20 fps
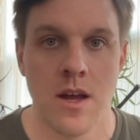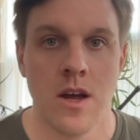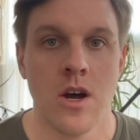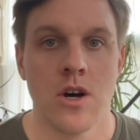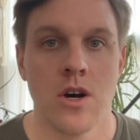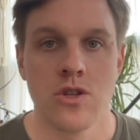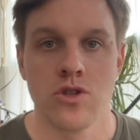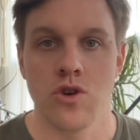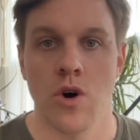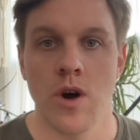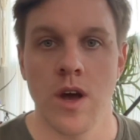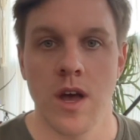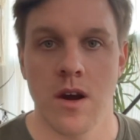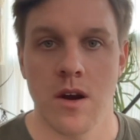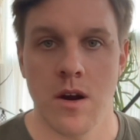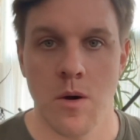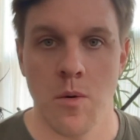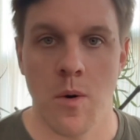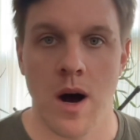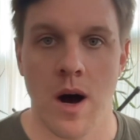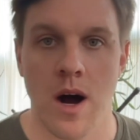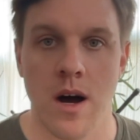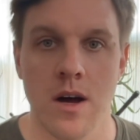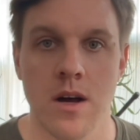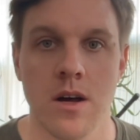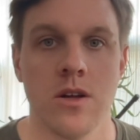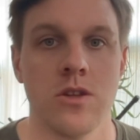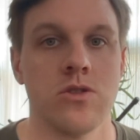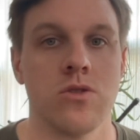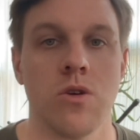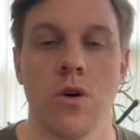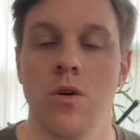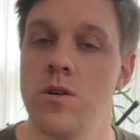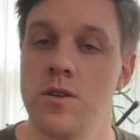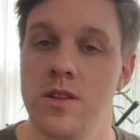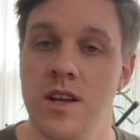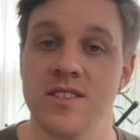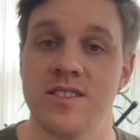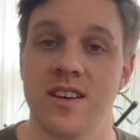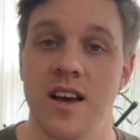Toire wa doko
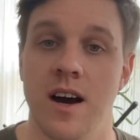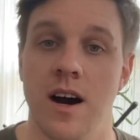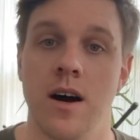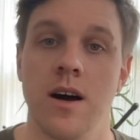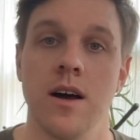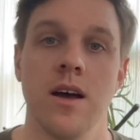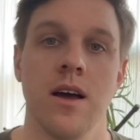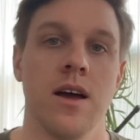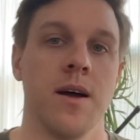desu ka?